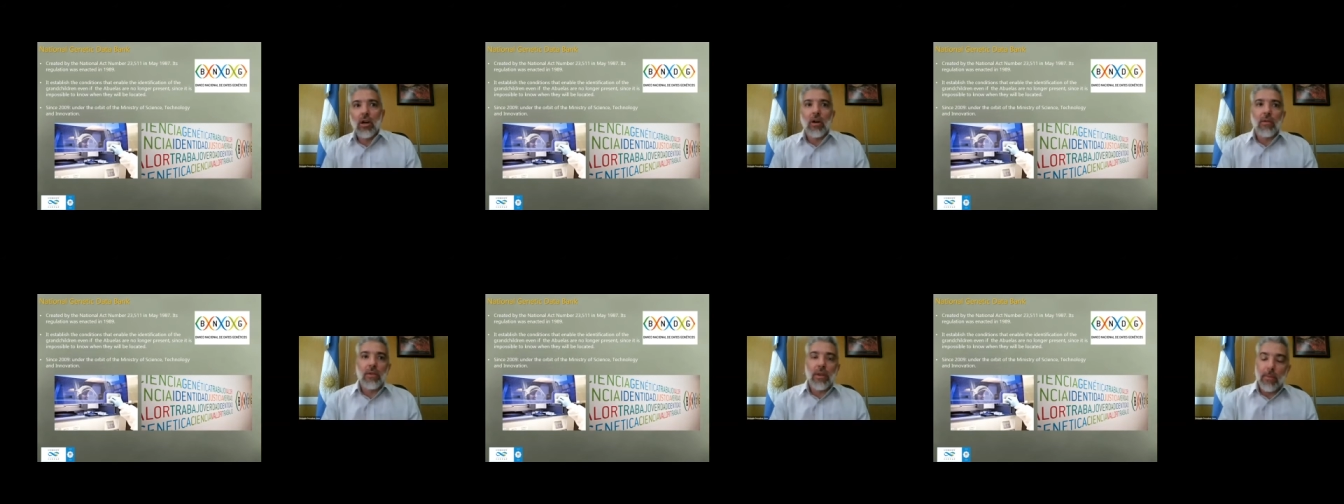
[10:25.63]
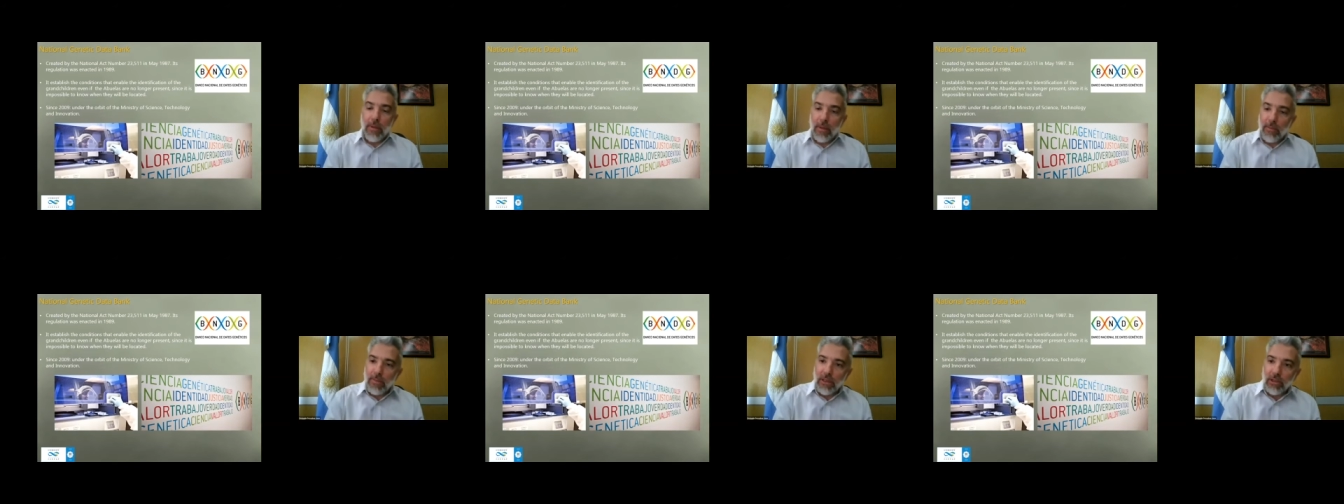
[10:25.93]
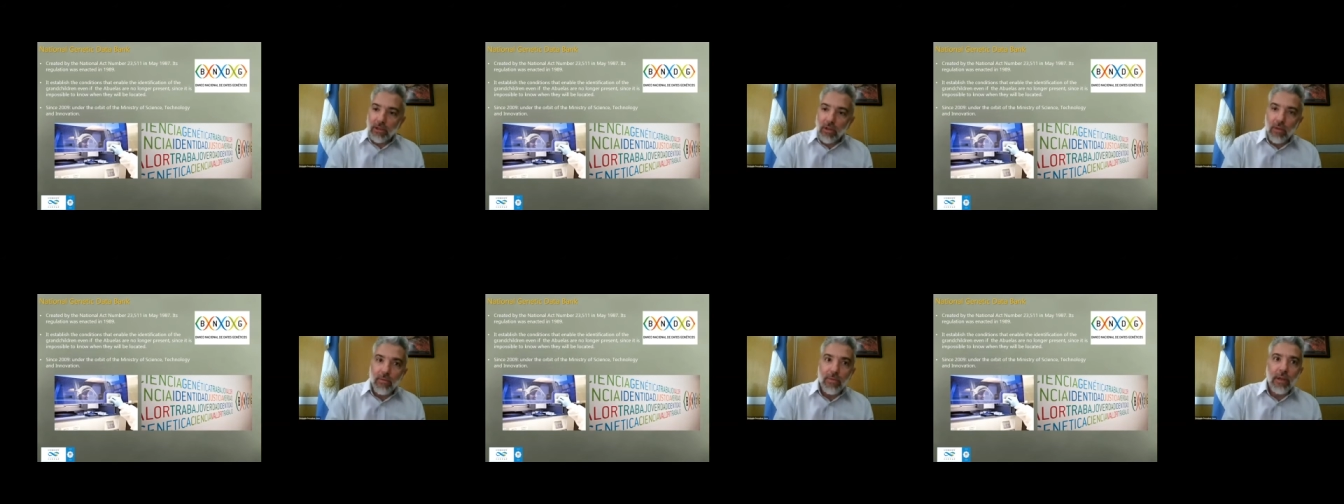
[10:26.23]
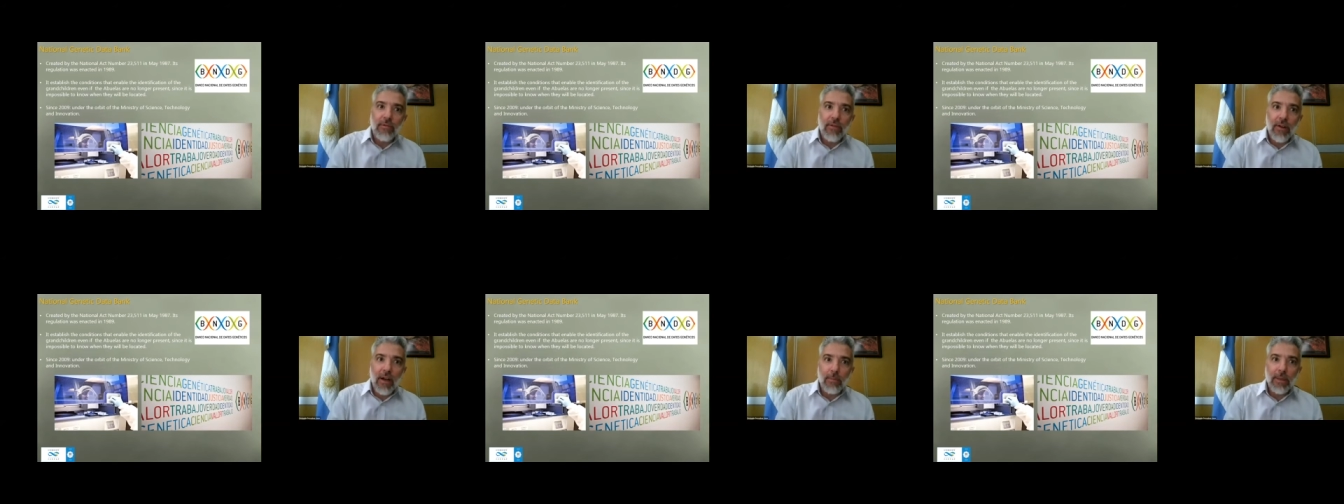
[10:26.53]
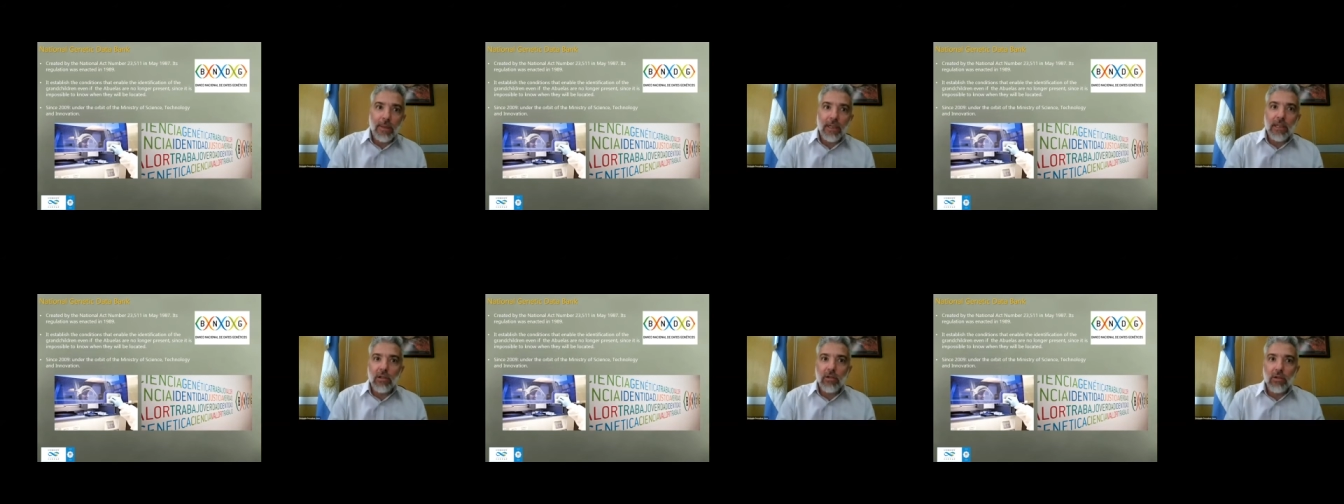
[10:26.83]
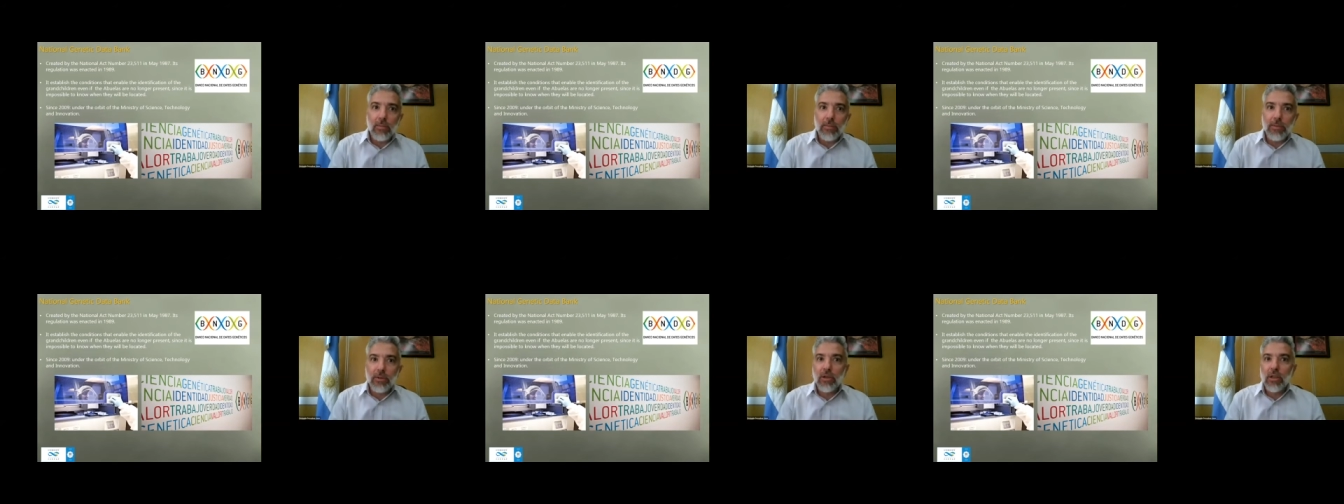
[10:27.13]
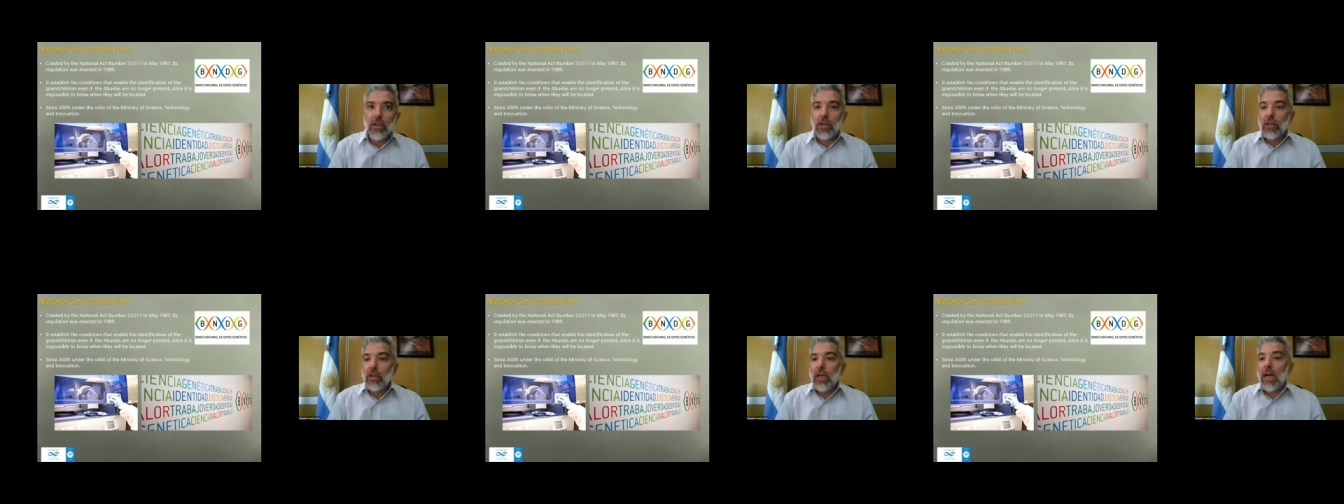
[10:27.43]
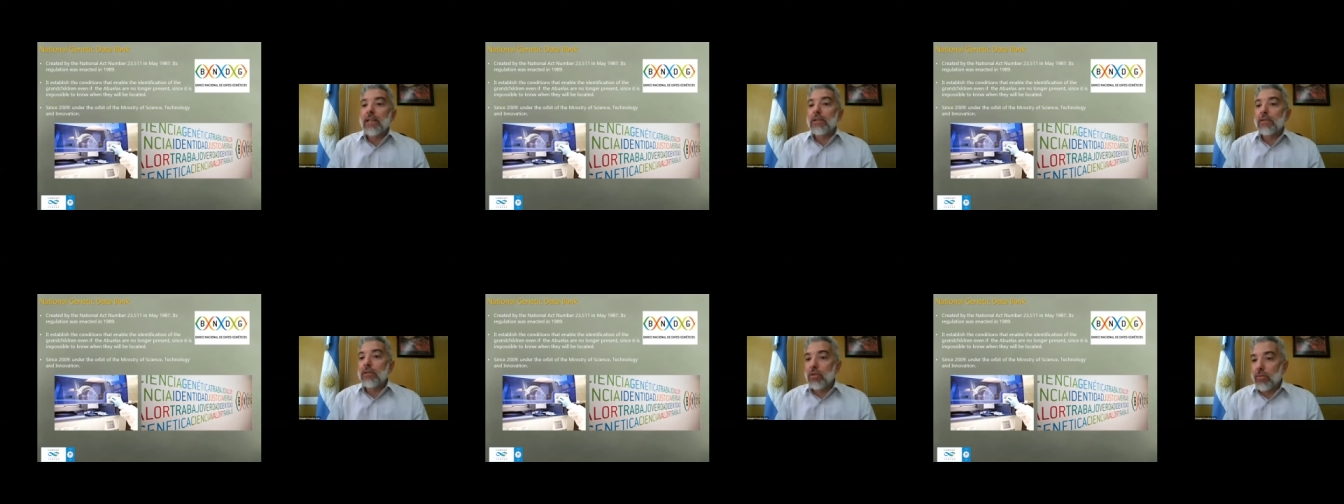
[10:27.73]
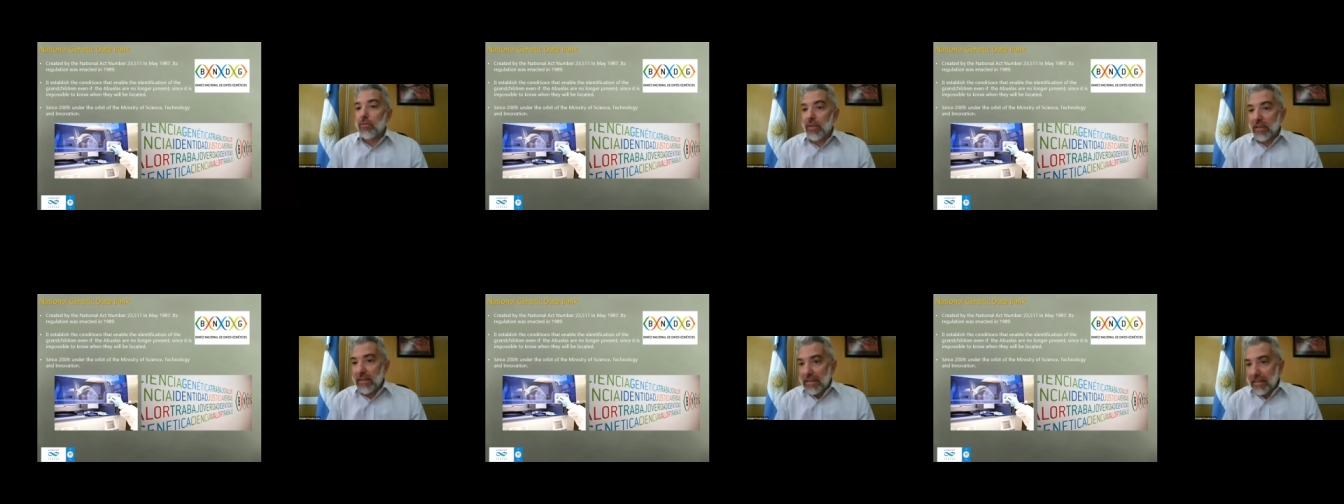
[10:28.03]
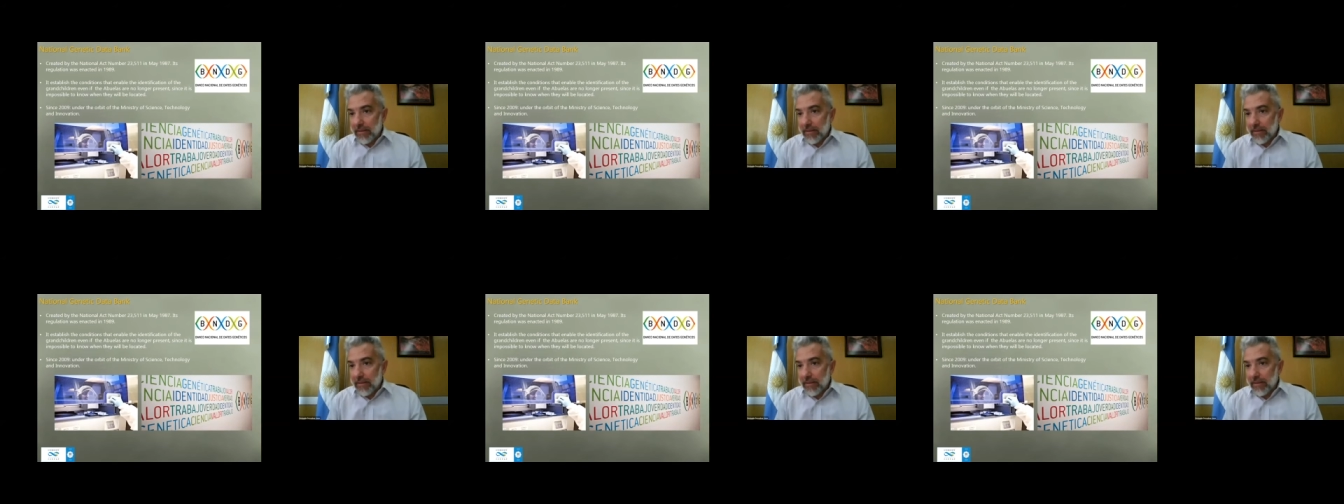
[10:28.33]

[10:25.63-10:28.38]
of the members of the family groups, and to